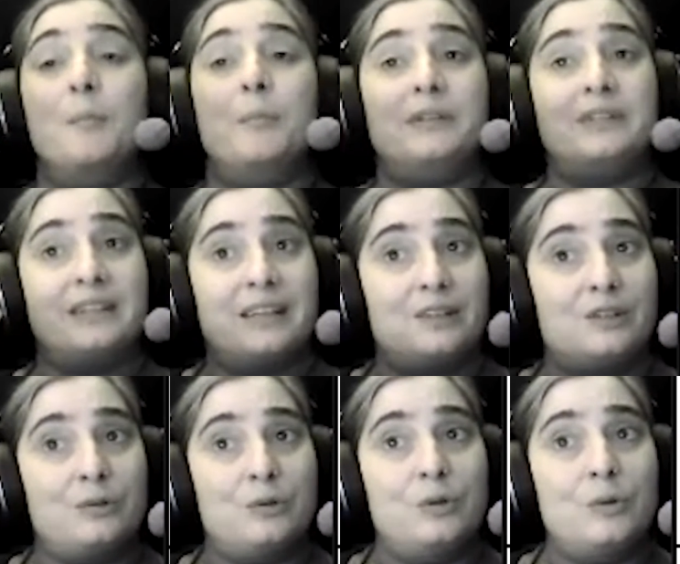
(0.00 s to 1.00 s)
But can
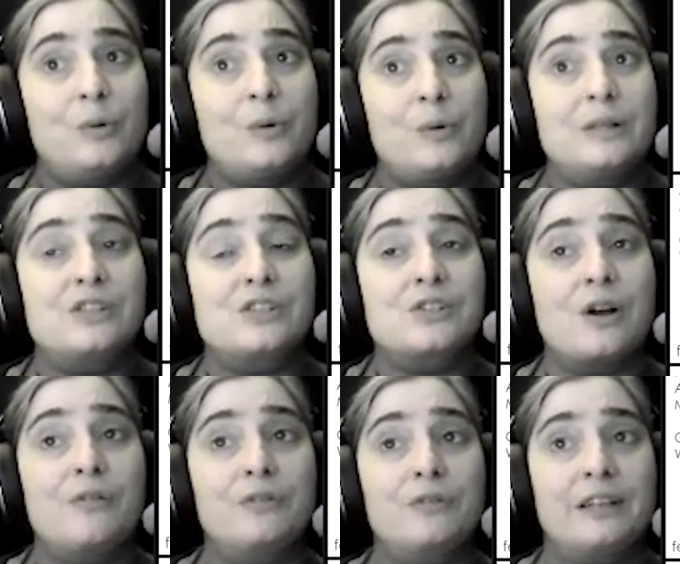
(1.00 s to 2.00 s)
you do it
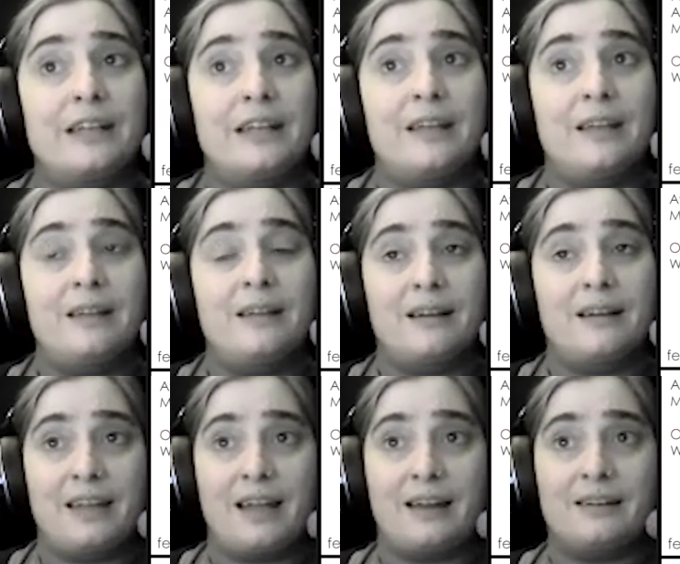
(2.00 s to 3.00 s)
softly
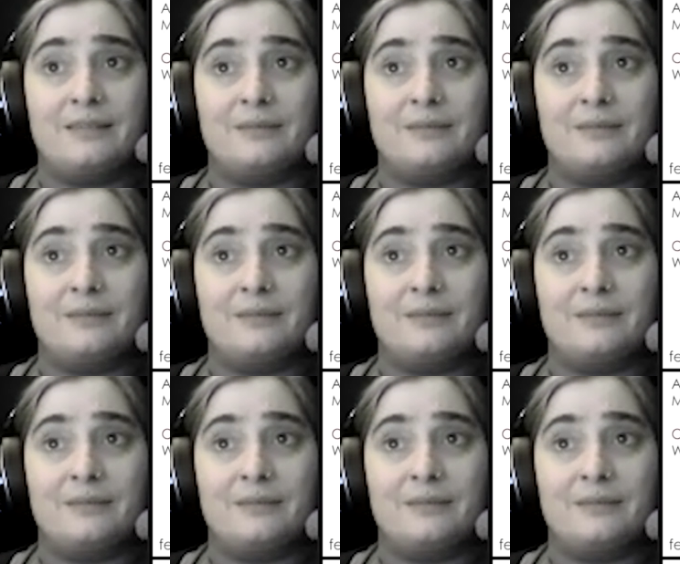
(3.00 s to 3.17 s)
again?